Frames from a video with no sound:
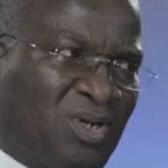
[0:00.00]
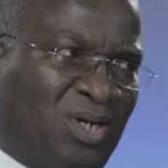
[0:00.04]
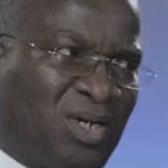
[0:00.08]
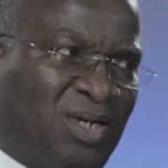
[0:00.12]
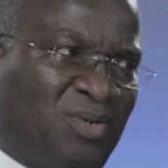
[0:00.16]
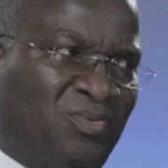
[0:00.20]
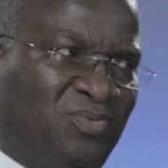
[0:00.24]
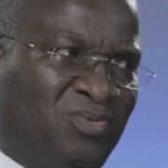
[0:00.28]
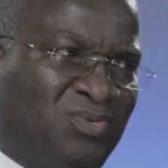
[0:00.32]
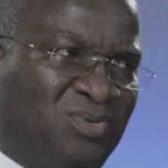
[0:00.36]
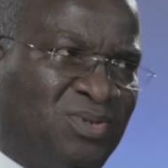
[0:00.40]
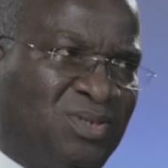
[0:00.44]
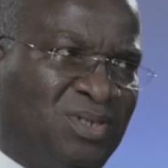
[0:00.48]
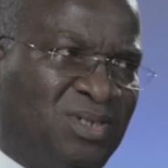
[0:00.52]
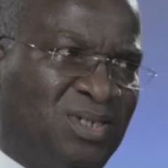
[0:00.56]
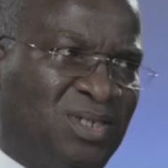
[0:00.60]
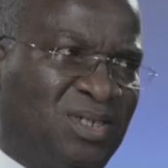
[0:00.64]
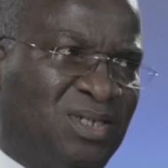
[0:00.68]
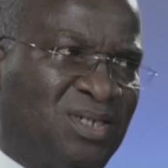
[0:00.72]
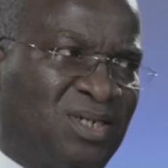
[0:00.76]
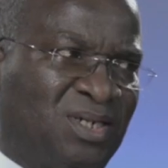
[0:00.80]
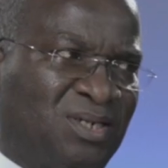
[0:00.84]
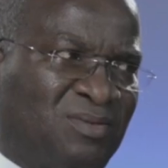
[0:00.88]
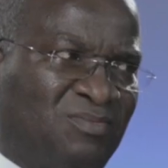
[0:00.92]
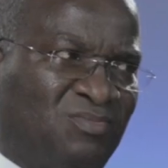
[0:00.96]
I won't say
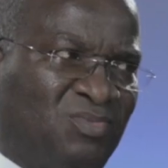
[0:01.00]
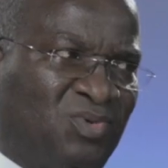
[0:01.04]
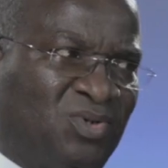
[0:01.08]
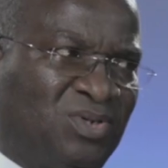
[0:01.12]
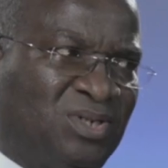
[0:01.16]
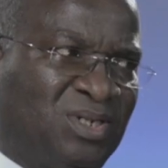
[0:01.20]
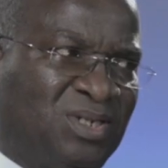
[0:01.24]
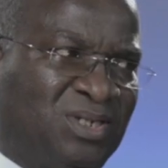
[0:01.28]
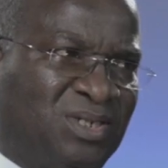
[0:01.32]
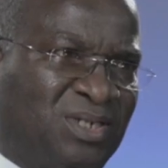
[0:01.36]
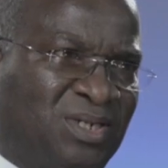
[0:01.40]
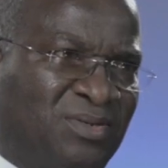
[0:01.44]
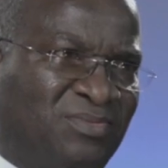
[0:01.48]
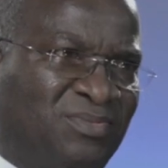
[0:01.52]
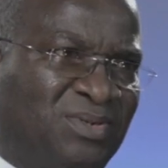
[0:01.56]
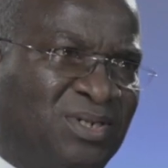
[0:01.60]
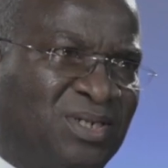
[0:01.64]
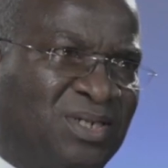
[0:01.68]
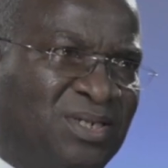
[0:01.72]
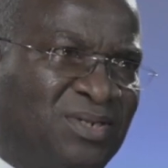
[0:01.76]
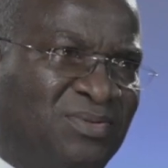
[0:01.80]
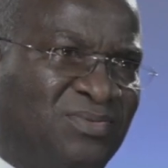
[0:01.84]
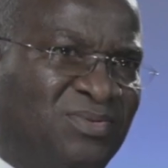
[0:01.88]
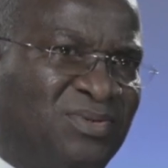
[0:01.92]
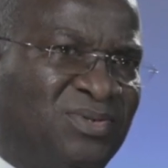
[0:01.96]
that monies have
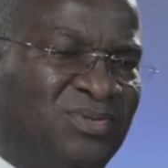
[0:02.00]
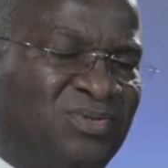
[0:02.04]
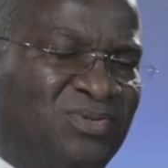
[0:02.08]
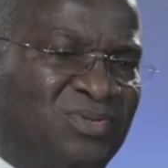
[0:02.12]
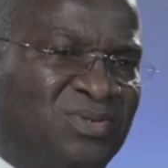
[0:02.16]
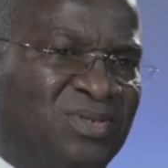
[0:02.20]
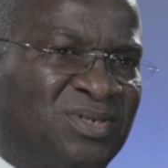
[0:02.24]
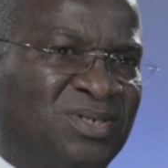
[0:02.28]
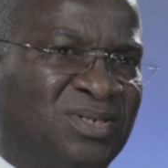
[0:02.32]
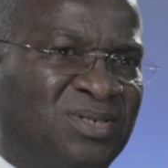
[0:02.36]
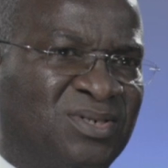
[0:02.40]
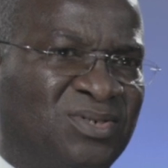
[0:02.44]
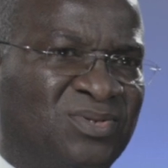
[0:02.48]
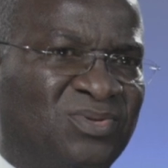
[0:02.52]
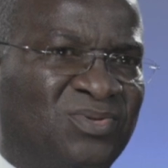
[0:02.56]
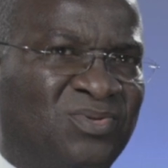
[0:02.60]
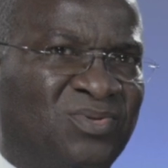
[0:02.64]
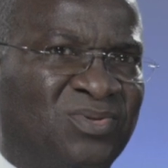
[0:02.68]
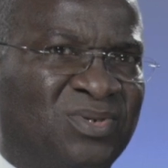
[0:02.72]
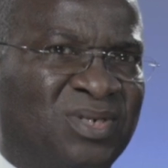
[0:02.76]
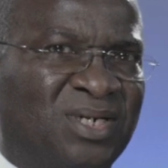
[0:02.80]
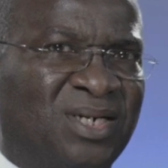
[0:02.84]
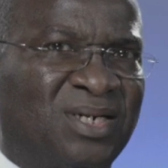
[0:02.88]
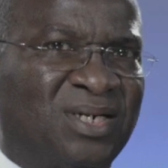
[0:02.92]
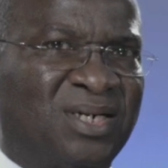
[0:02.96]
been given to the
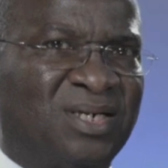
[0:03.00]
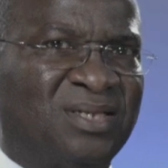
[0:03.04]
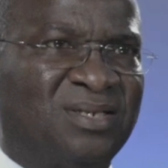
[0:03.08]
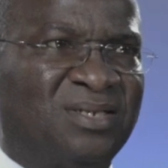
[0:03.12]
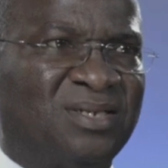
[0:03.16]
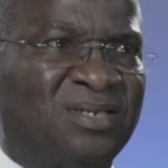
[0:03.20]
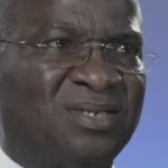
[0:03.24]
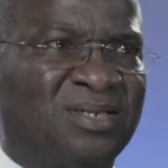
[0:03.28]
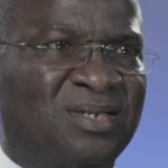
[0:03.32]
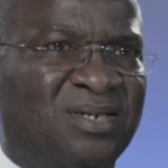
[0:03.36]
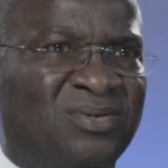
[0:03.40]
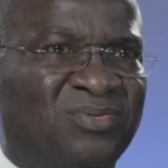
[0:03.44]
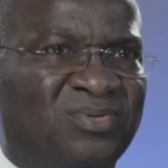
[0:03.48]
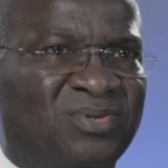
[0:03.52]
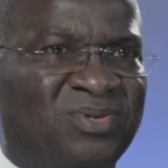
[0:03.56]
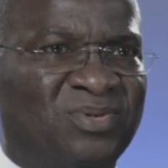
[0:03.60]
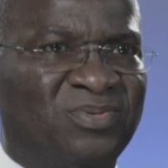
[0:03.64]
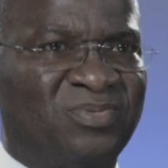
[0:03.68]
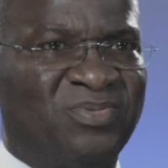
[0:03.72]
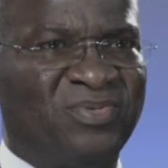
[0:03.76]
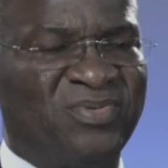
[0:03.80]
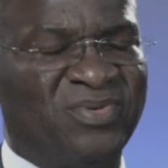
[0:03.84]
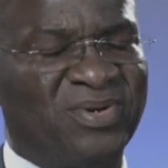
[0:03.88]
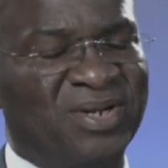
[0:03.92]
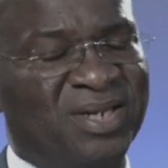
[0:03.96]
discos, and I think that we
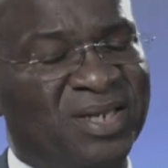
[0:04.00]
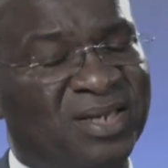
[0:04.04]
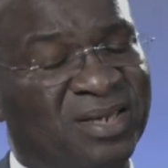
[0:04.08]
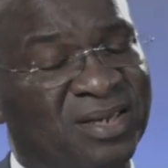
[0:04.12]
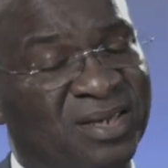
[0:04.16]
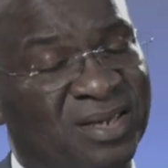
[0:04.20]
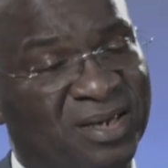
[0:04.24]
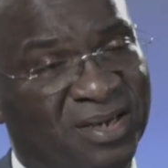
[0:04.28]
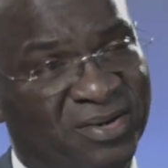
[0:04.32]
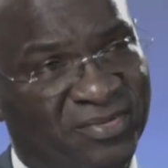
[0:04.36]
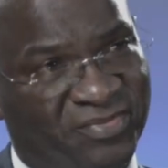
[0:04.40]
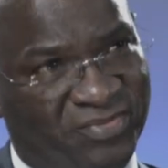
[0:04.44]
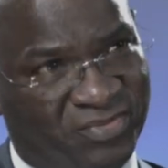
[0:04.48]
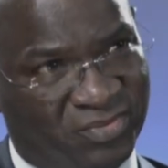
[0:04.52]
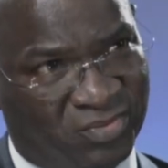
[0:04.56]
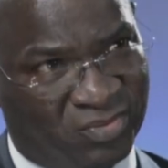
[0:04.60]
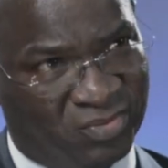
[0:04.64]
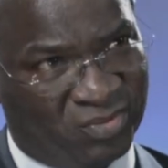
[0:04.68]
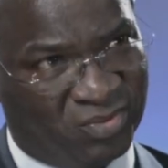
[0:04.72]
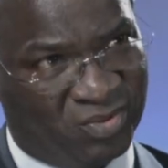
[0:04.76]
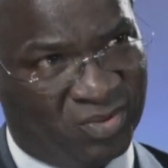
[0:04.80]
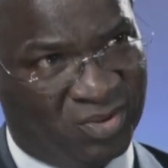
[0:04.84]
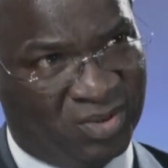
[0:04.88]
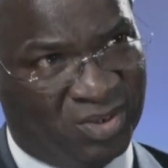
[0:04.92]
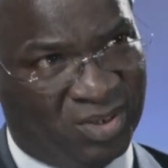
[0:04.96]
should be very
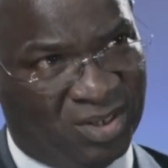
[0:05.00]
careful